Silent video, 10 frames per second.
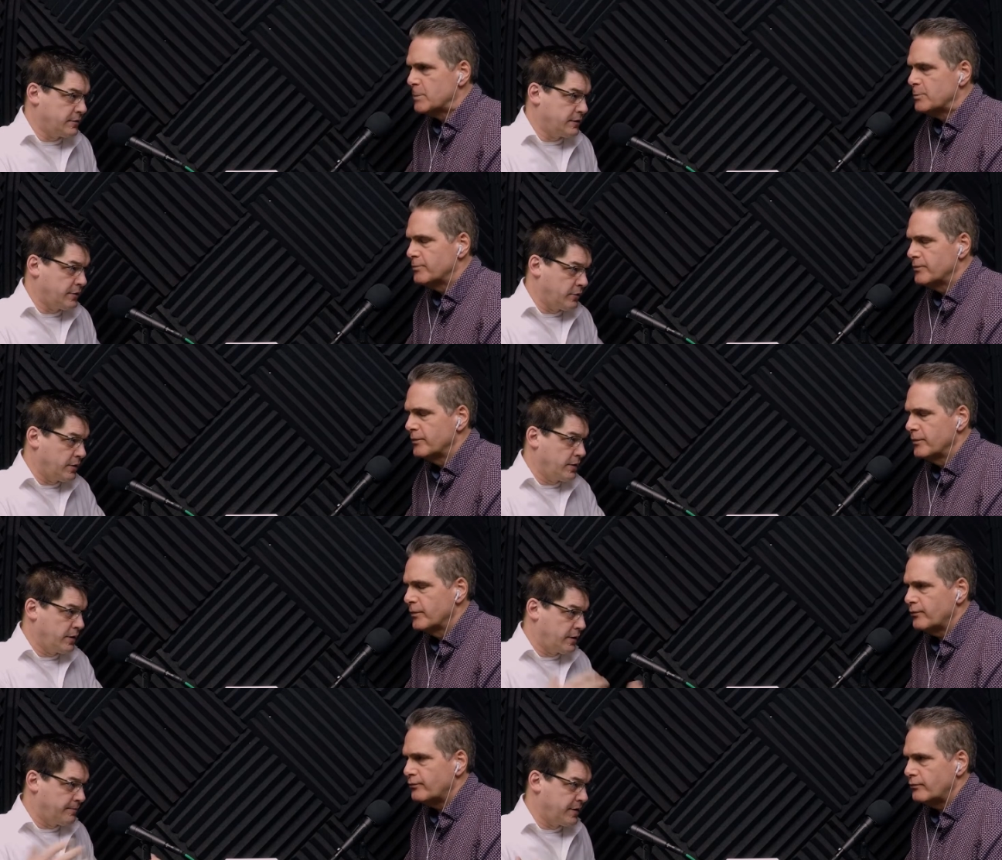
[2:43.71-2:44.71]
Speaker 1: you know
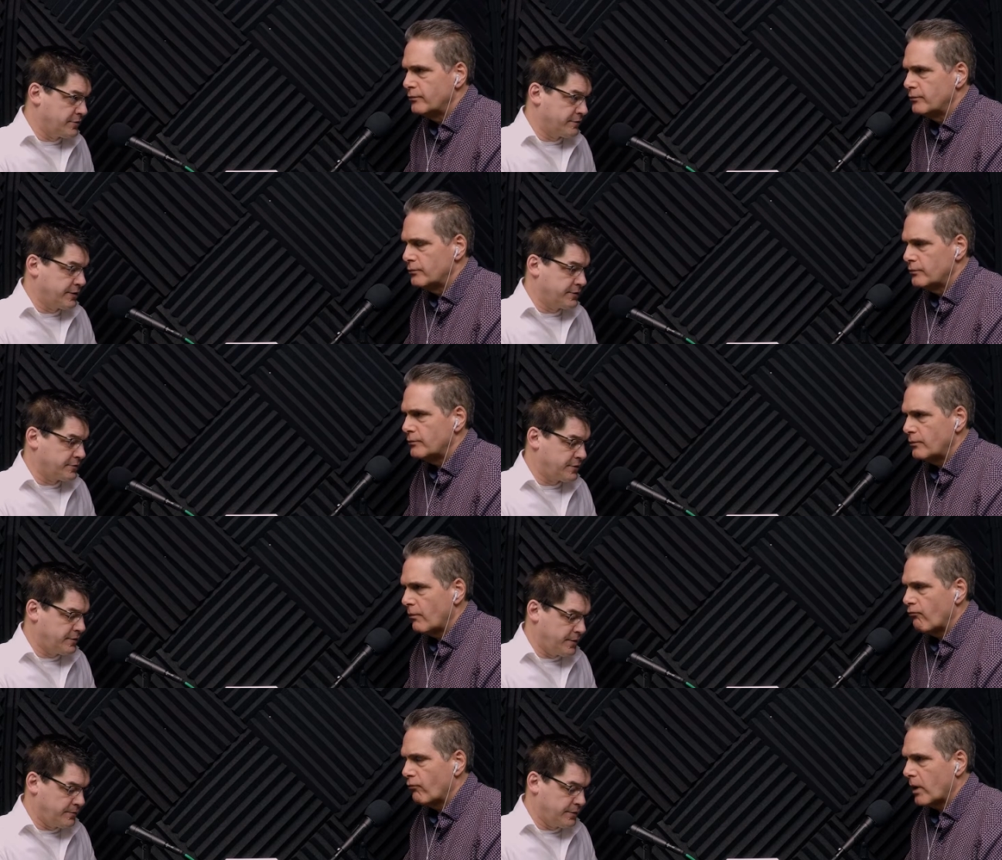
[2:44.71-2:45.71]
a, a major financial
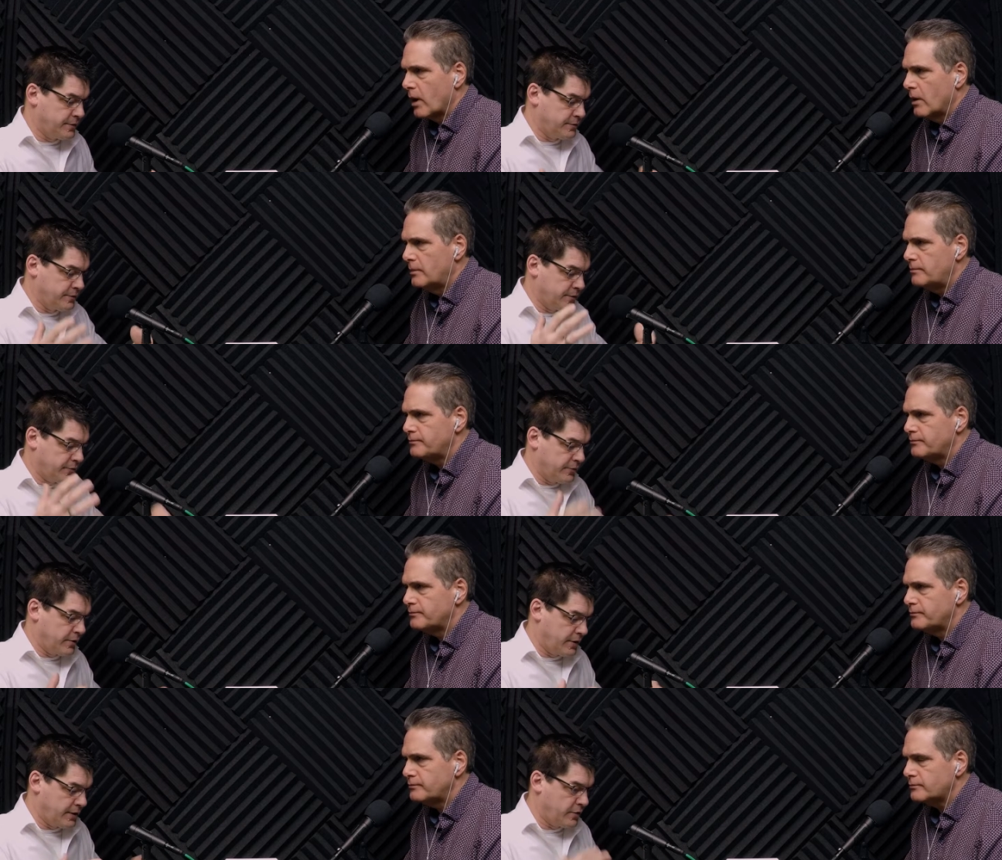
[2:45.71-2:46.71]
commitment, you know,
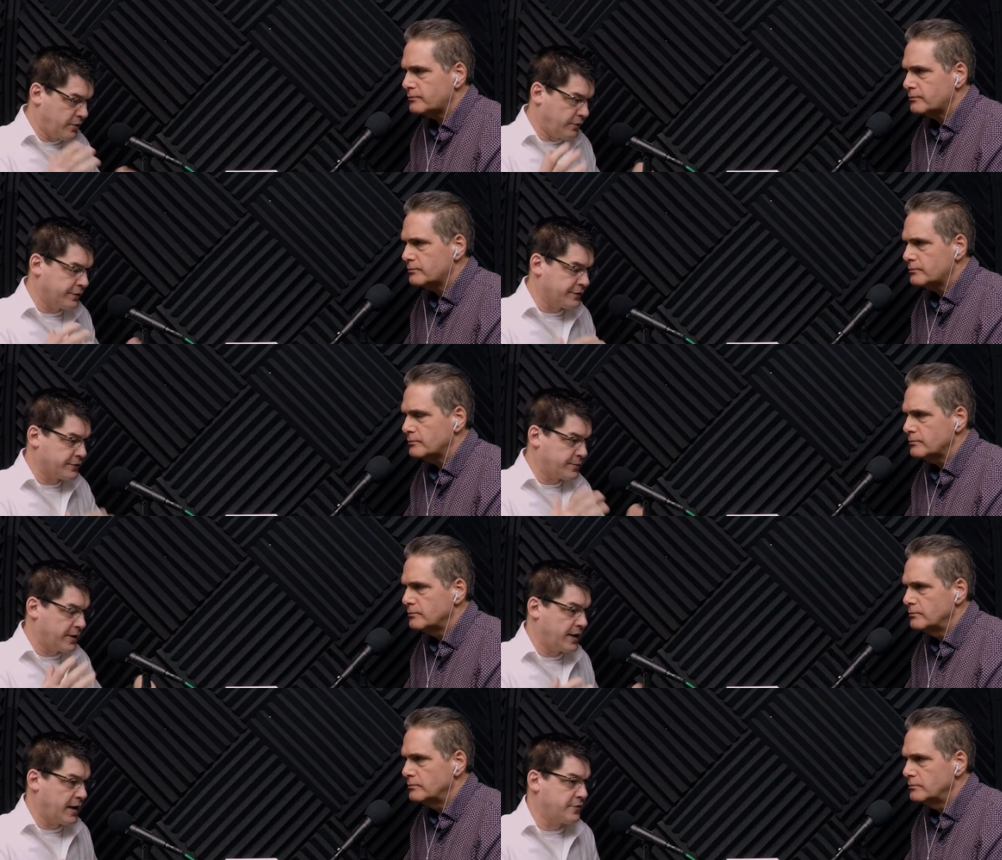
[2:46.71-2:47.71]
and all, all these things,
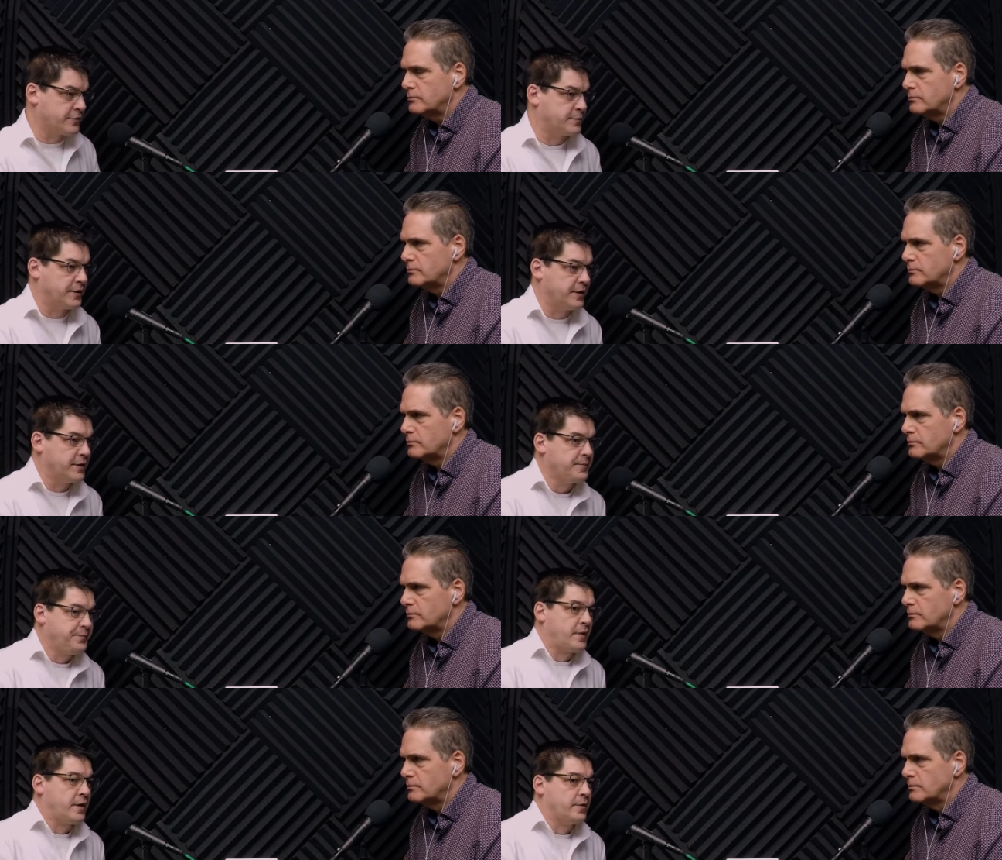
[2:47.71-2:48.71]
buying a house, but.
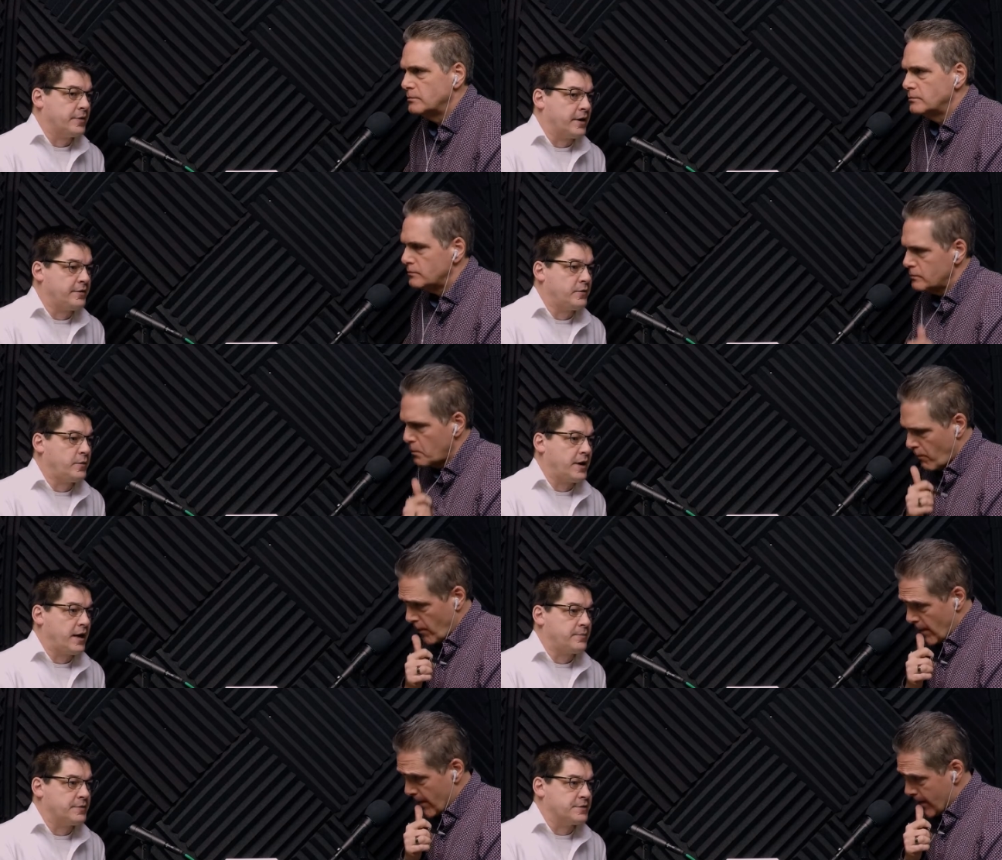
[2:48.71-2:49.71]
But I think what
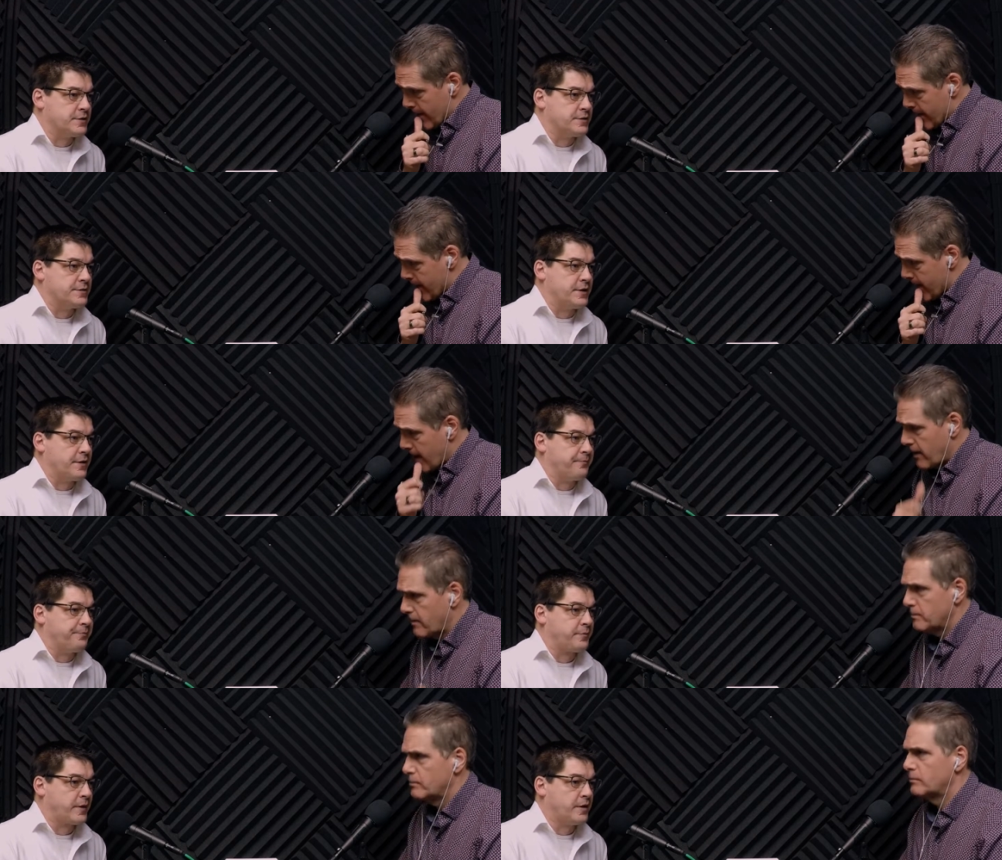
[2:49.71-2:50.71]
happens is um,
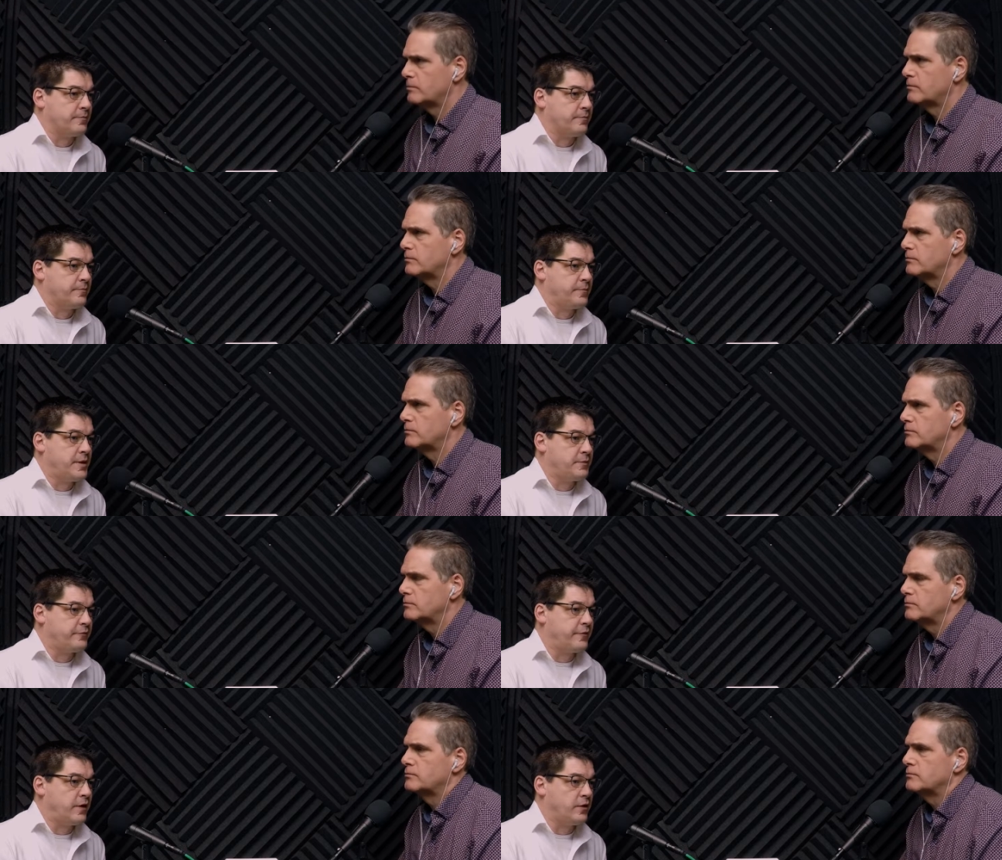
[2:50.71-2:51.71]
people
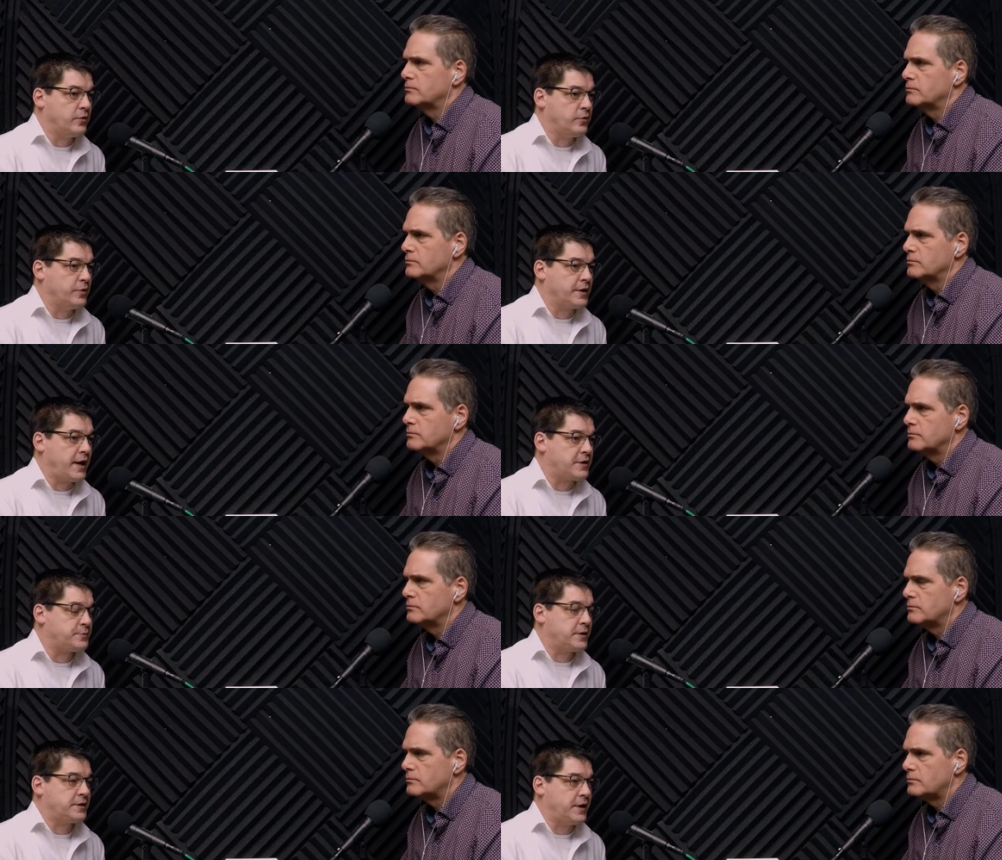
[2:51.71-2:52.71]
follow
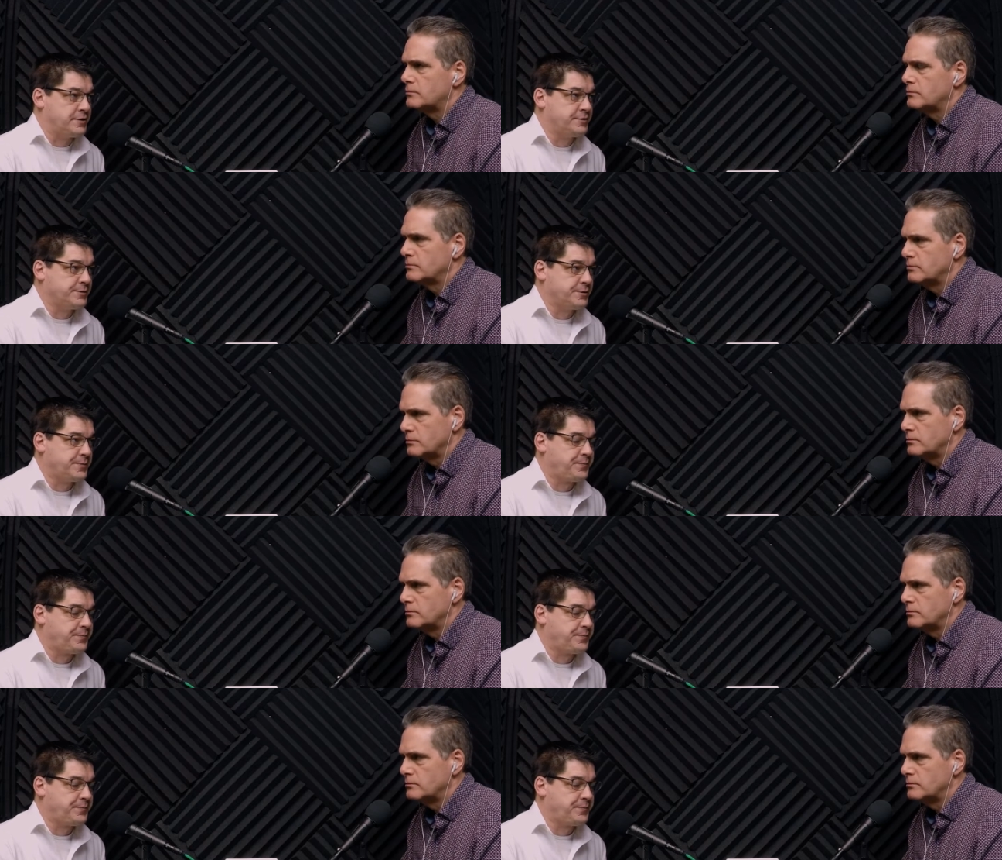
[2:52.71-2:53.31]
expectations.